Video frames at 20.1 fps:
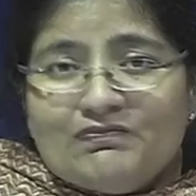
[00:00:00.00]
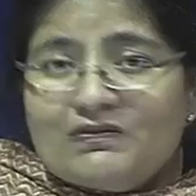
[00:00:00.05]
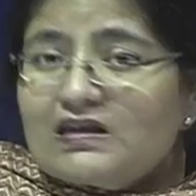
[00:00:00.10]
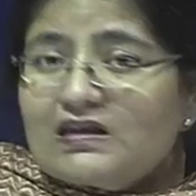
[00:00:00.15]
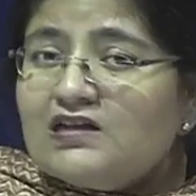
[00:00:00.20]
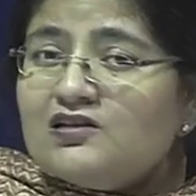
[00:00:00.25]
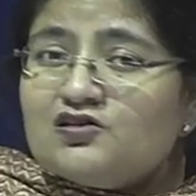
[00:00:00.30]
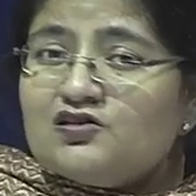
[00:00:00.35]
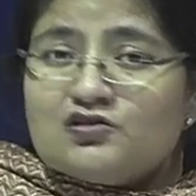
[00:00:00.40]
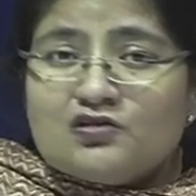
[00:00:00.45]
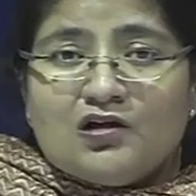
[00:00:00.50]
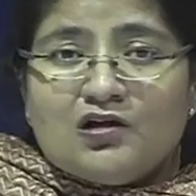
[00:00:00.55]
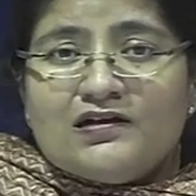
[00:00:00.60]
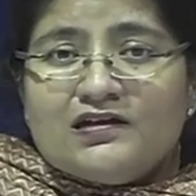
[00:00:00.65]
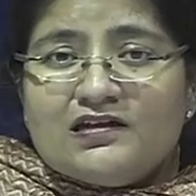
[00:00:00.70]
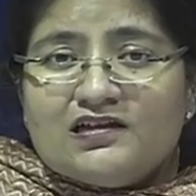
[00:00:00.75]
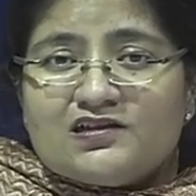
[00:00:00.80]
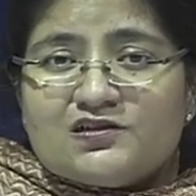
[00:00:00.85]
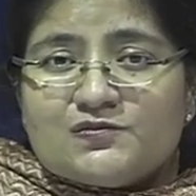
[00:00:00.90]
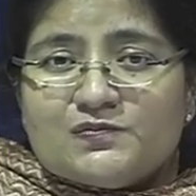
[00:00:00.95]
It's not the
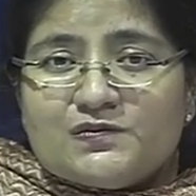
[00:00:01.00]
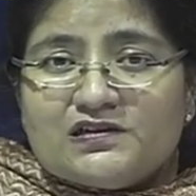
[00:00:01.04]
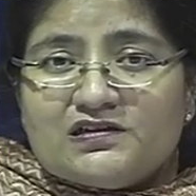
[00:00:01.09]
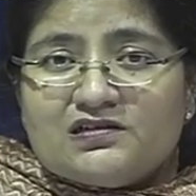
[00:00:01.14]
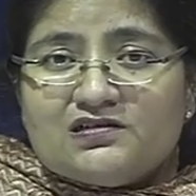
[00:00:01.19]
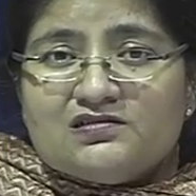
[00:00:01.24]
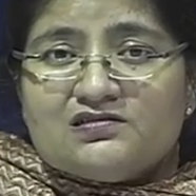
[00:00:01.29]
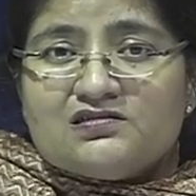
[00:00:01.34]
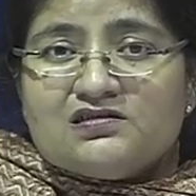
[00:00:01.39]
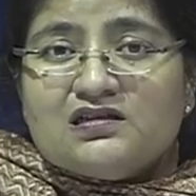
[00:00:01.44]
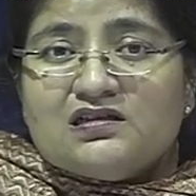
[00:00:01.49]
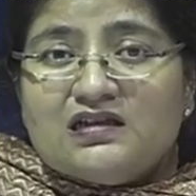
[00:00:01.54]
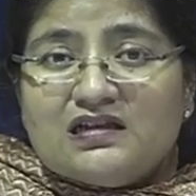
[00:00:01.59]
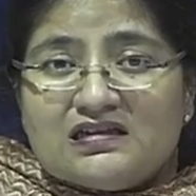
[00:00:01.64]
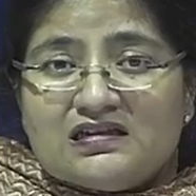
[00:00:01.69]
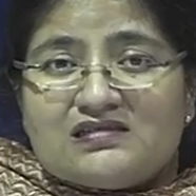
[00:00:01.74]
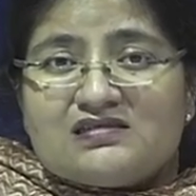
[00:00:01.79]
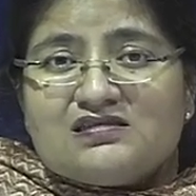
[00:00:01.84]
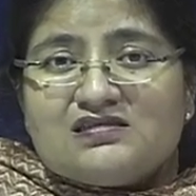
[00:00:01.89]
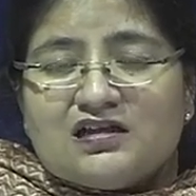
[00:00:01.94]
experience
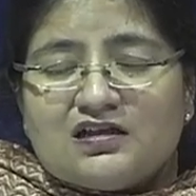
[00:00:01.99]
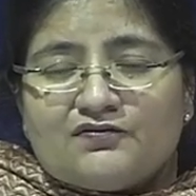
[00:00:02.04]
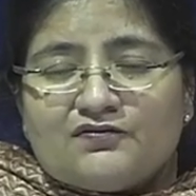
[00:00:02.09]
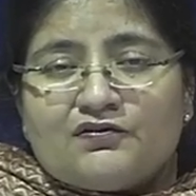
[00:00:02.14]
itself.